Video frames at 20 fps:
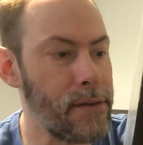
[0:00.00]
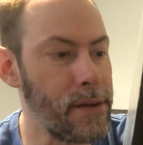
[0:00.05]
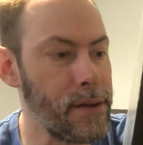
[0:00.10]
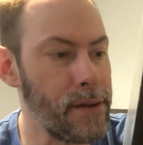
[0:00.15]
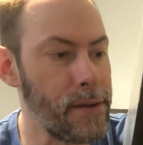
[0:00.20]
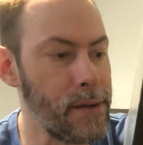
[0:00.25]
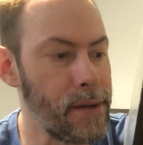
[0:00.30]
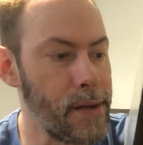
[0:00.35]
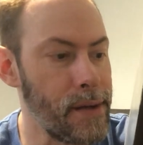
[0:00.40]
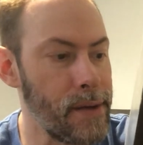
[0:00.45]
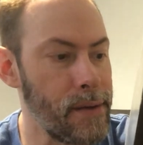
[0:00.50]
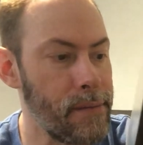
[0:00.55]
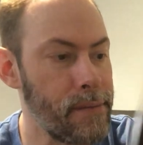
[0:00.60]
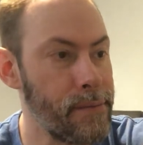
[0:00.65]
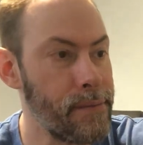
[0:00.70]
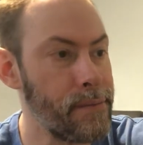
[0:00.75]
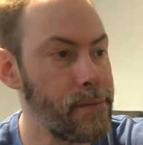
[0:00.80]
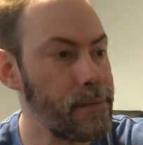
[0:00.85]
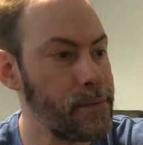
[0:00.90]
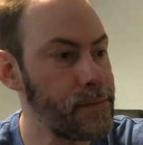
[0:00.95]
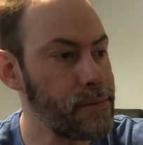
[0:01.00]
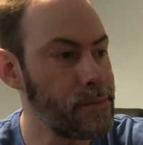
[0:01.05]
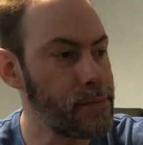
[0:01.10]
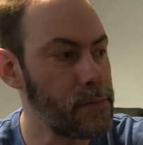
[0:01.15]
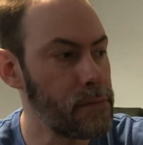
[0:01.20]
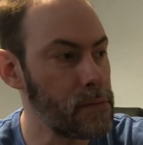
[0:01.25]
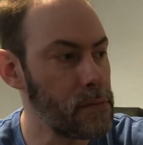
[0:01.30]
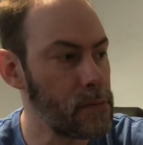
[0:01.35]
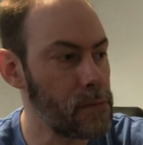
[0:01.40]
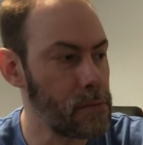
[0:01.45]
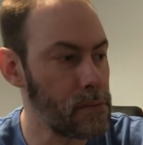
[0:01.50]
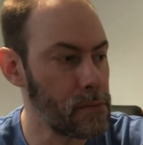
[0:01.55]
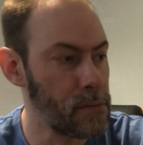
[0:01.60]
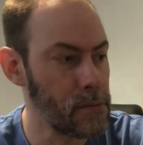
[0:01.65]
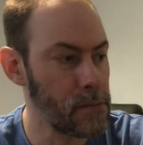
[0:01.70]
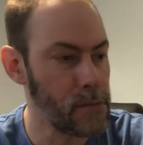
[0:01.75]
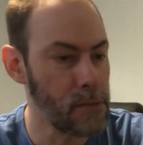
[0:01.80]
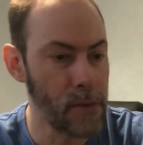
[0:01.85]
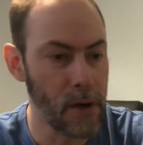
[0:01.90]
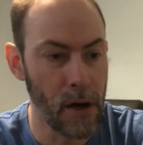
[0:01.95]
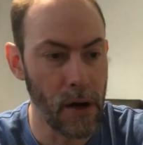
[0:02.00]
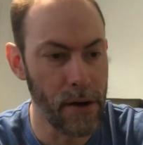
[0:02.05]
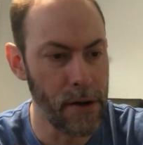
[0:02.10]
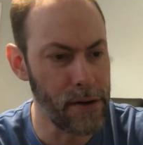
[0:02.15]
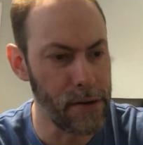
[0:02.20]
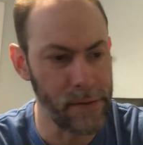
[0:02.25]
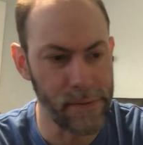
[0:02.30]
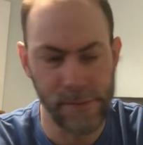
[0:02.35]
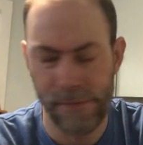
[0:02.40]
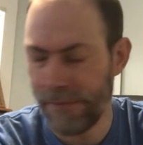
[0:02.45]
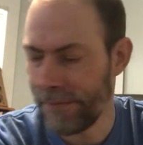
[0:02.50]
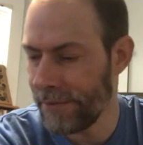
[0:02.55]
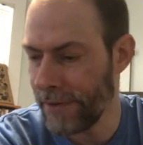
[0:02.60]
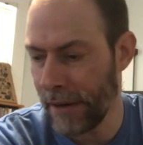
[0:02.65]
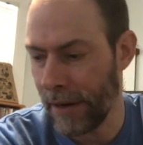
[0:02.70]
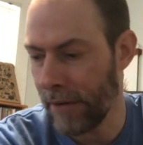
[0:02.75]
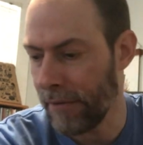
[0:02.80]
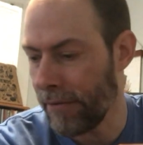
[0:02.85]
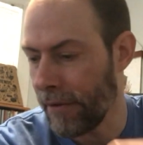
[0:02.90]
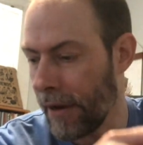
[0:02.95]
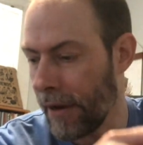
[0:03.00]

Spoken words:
C and D. Hard to freaking